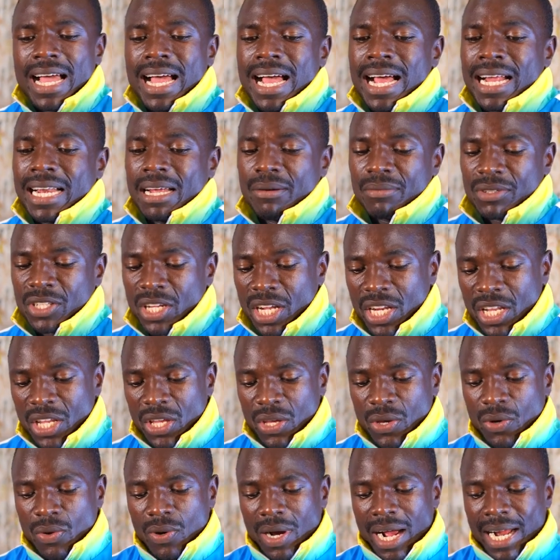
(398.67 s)
And I'm telling
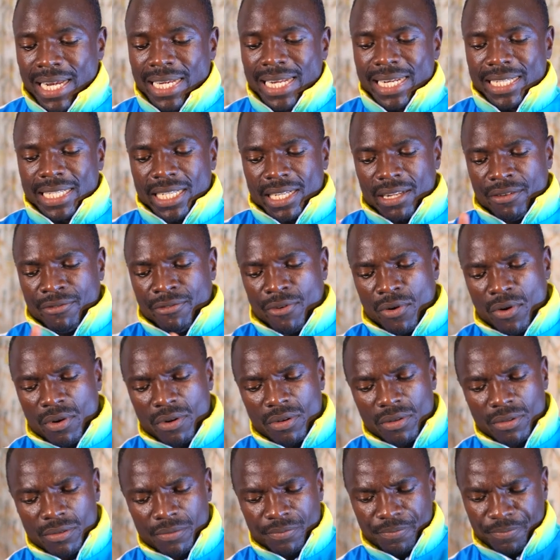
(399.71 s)
you, at that
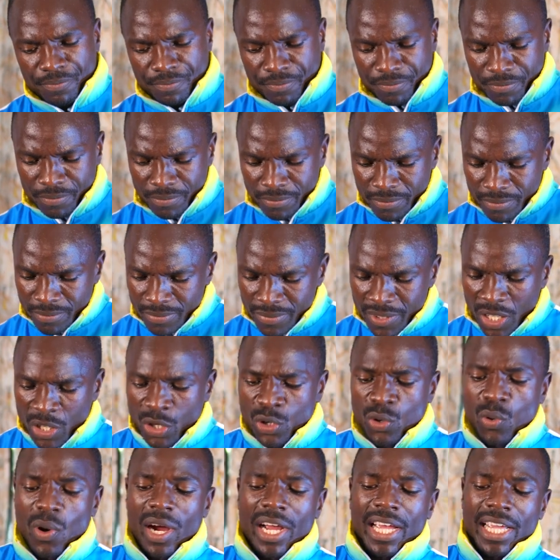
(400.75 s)
level,
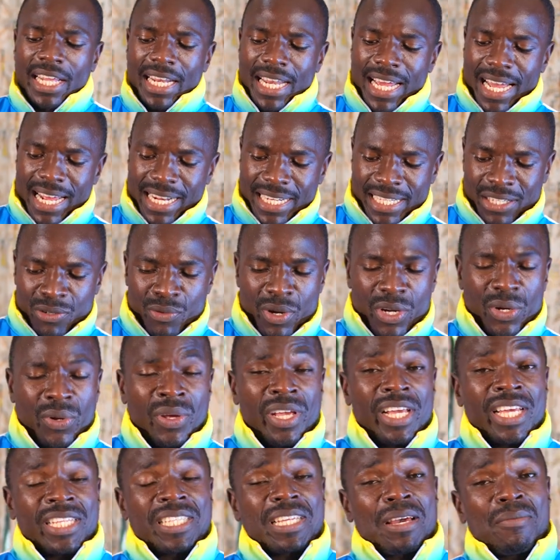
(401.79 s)
you are glad when you
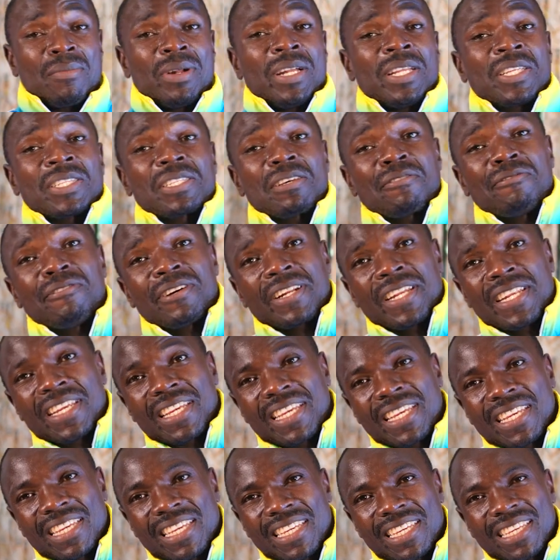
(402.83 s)
hear somebody is suffering.
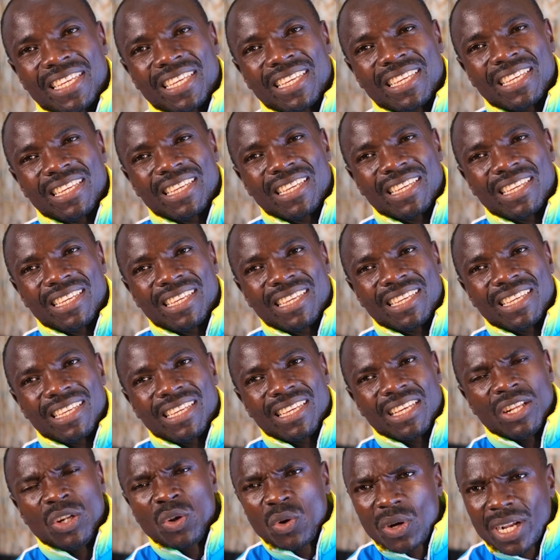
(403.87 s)

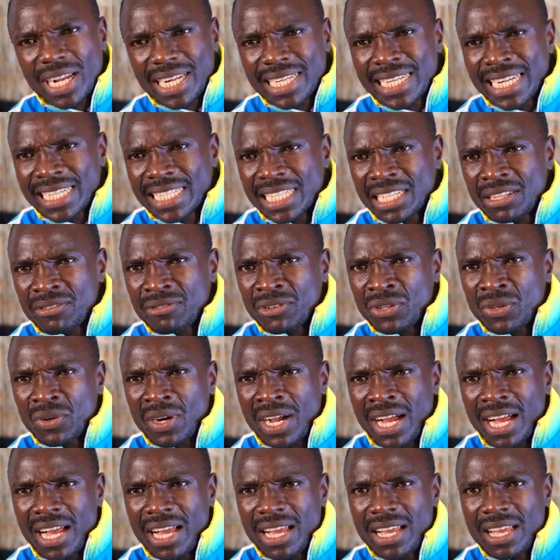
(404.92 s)
Look at that level you
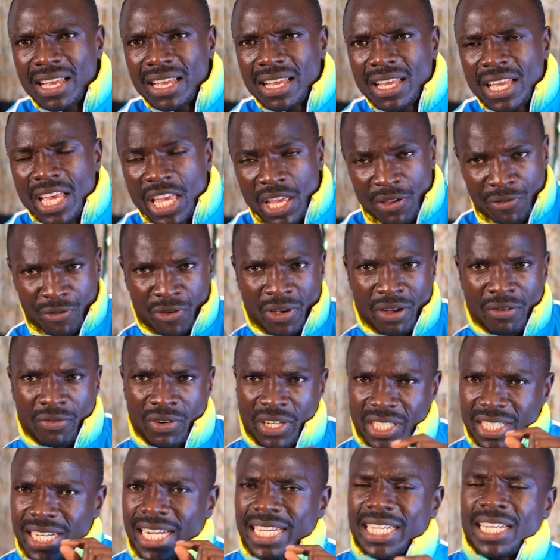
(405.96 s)
are. If you have
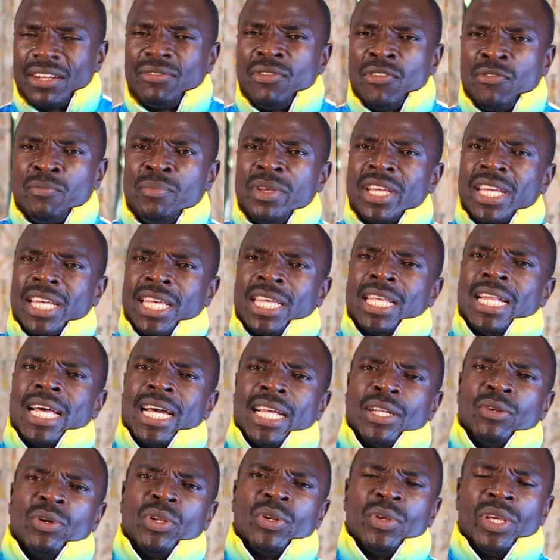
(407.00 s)
reached that level of being
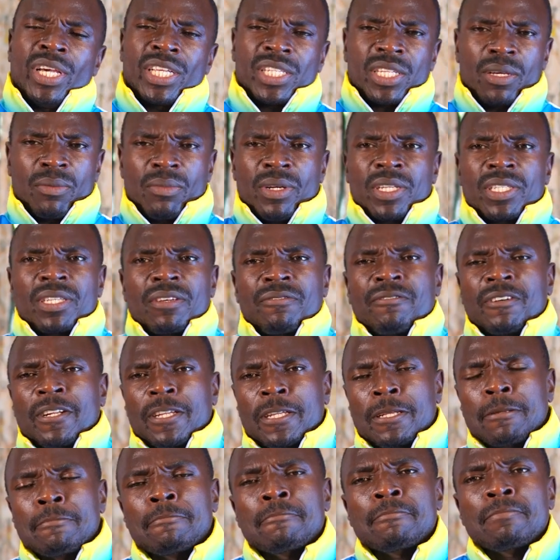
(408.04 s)
glad when you hear somebody
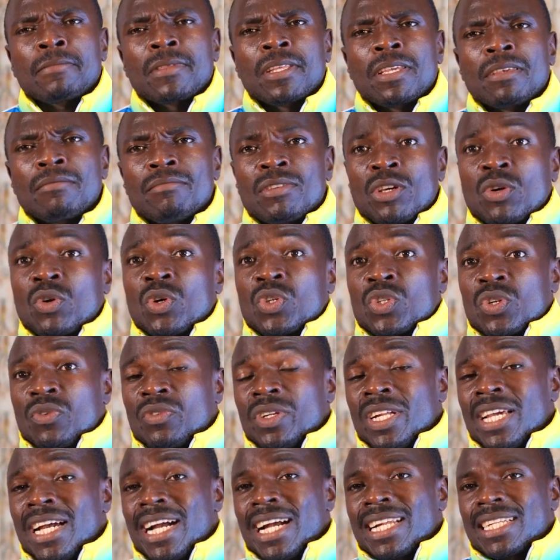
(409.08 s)
suffering because
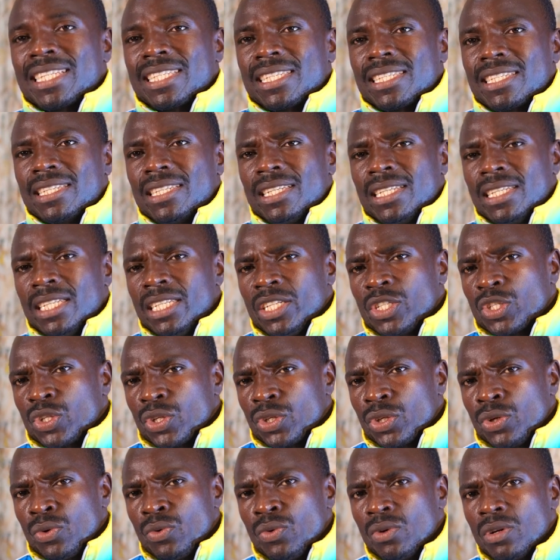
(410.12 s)
of the hurt it did to
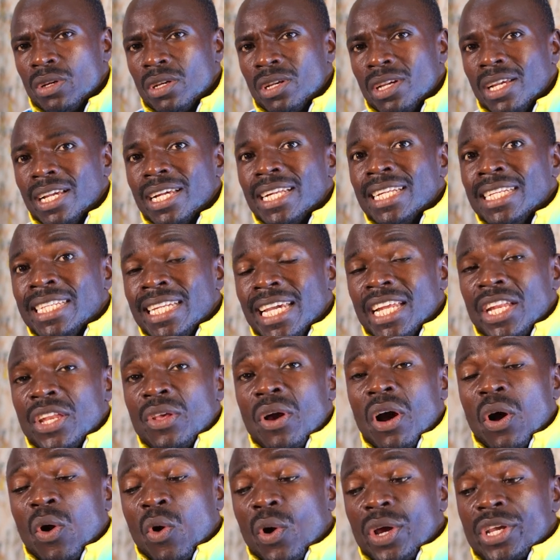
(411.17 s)
you, then
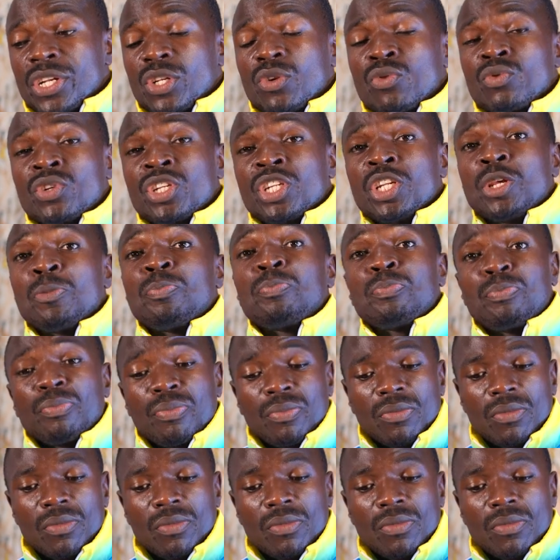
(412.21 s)
you are going to deep.